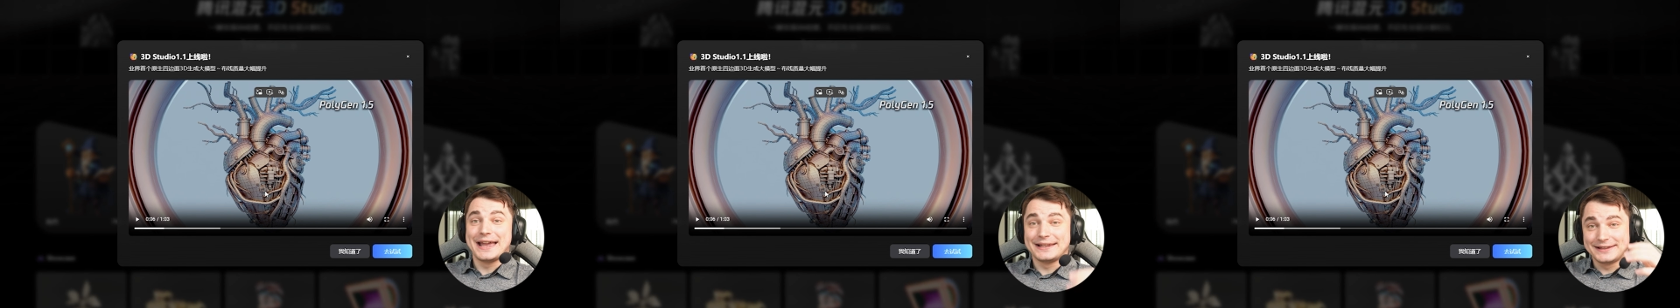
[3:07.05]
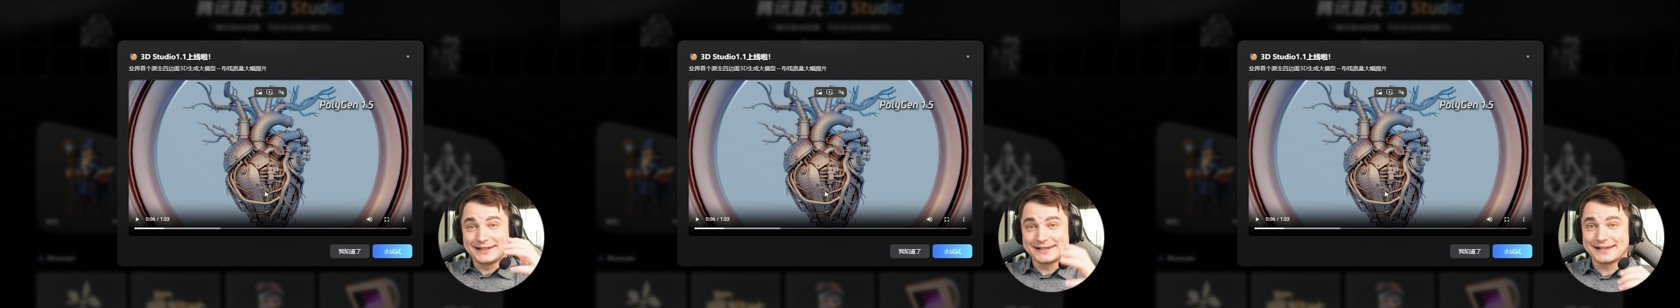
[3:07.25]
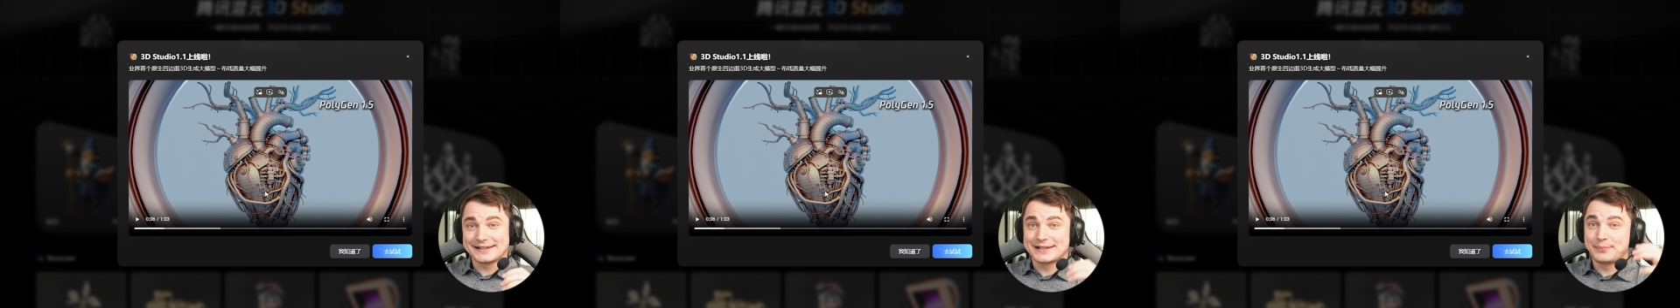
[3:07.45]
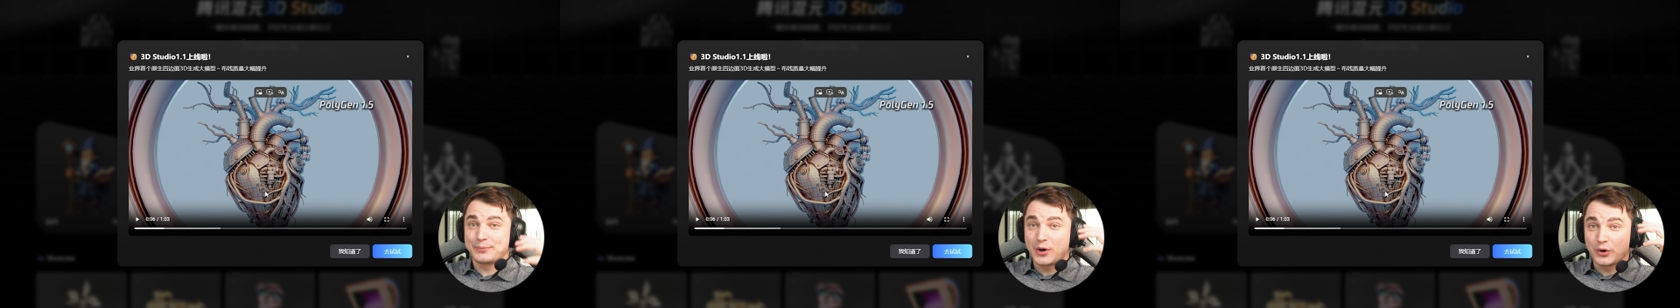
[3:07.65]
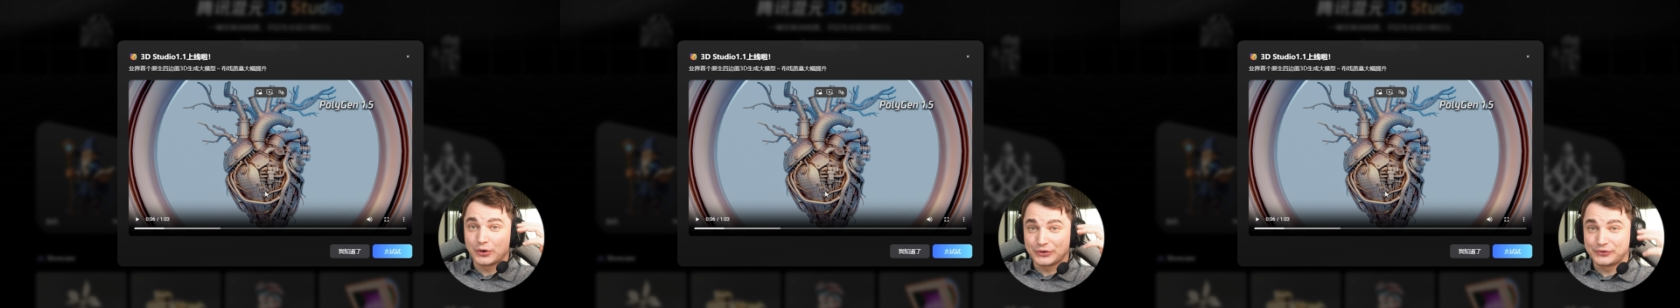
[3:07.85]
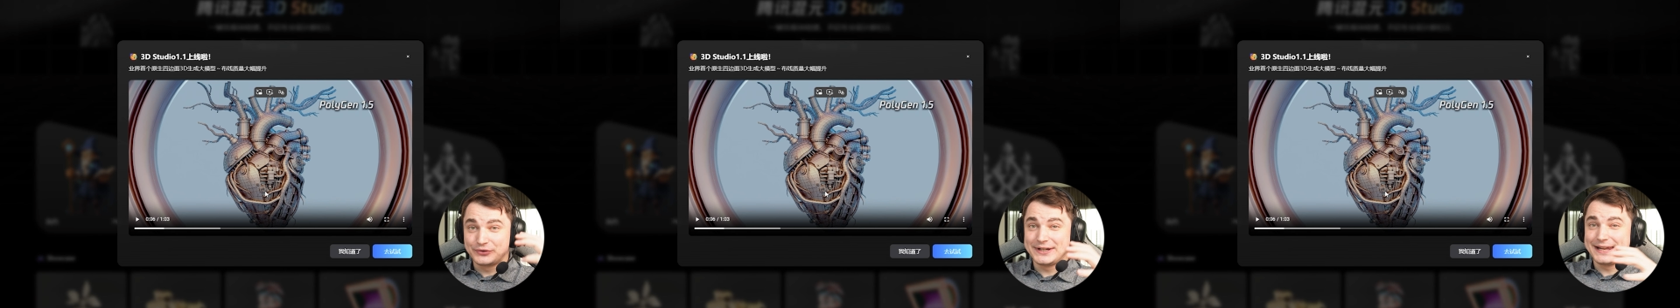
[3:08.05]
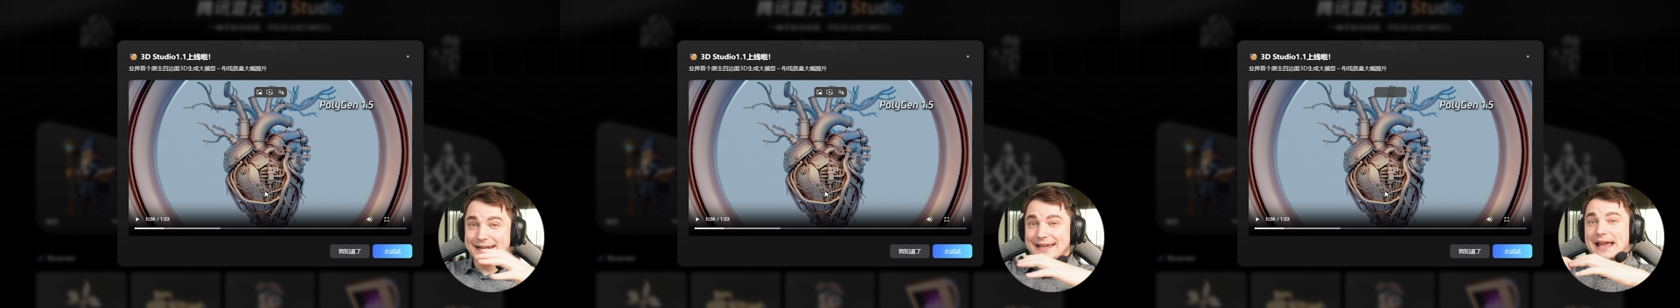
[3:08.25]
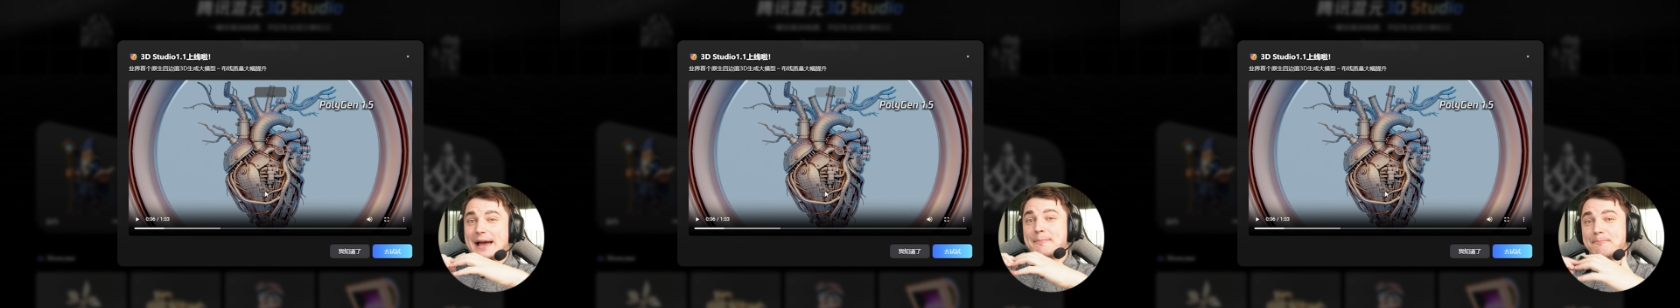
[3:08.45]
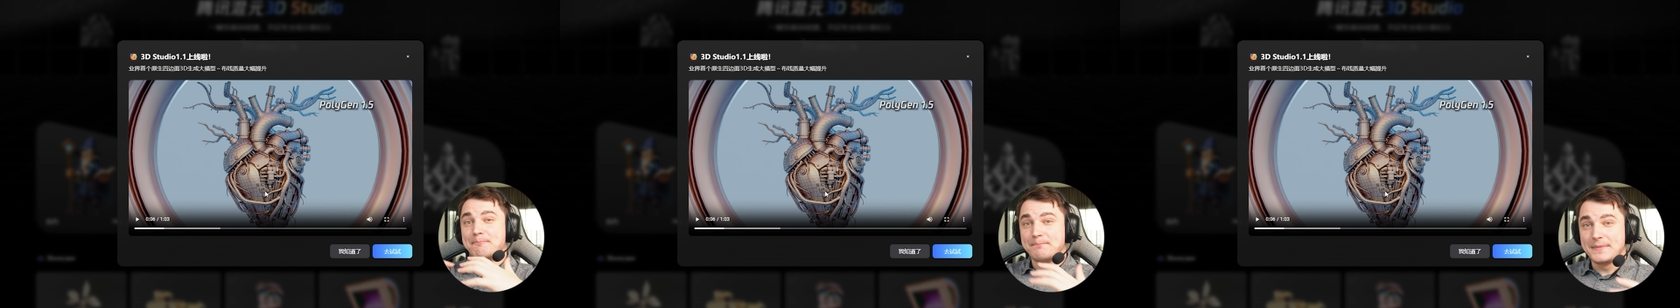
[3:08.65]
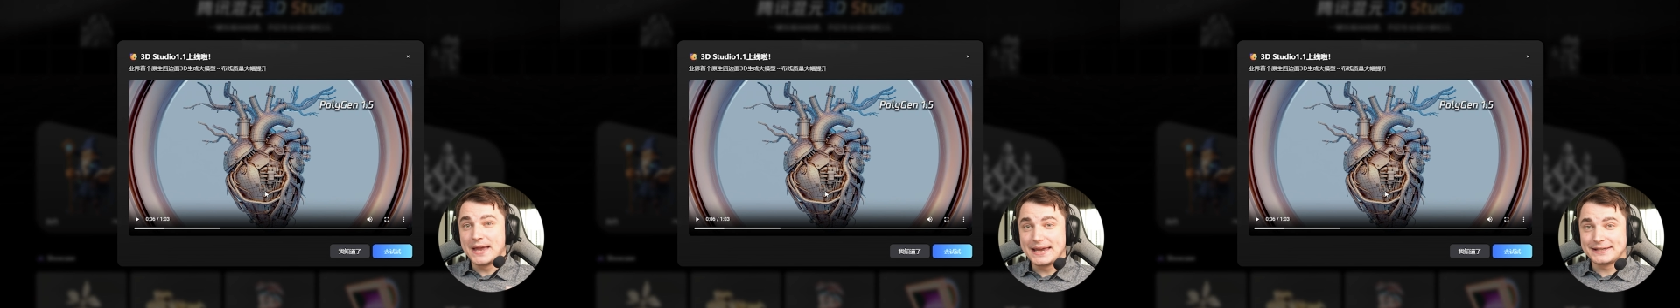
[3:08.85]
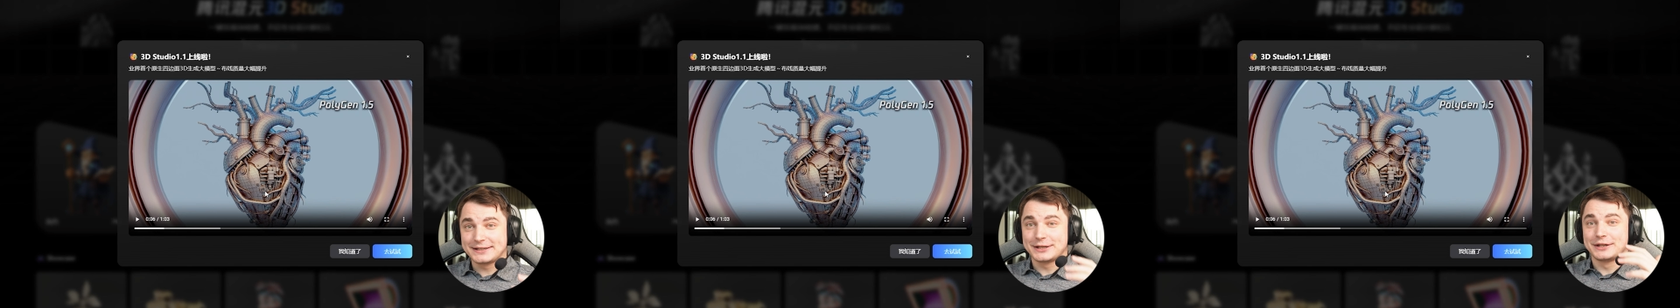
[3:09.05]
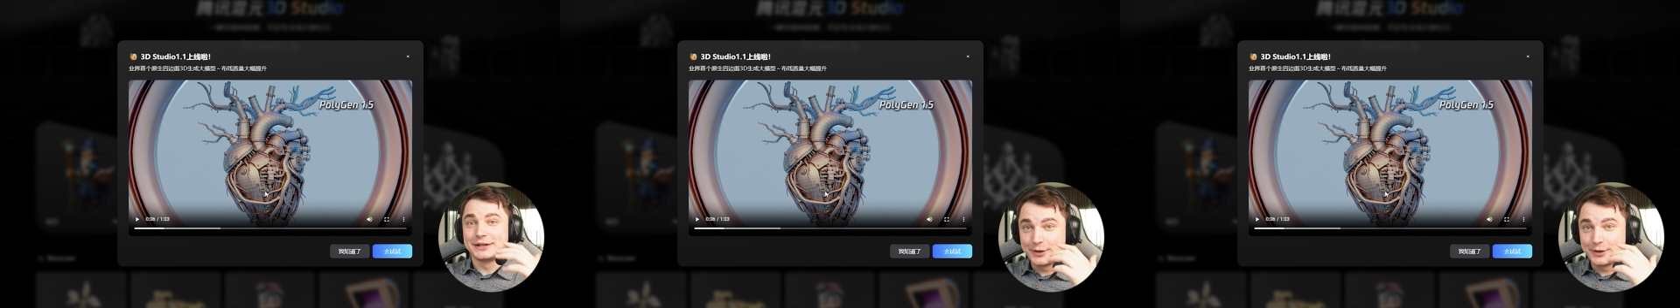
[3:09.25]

and this is about creating amazing